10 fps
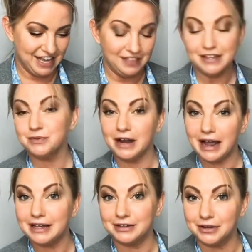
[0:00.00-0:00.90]
That's what
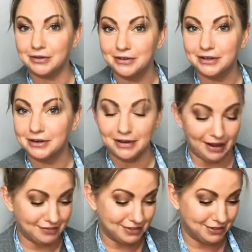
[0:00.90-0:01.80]
I do. You don't
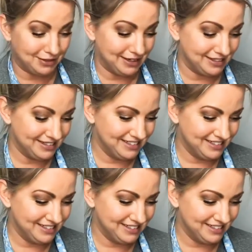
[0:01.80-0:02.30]
have to do it.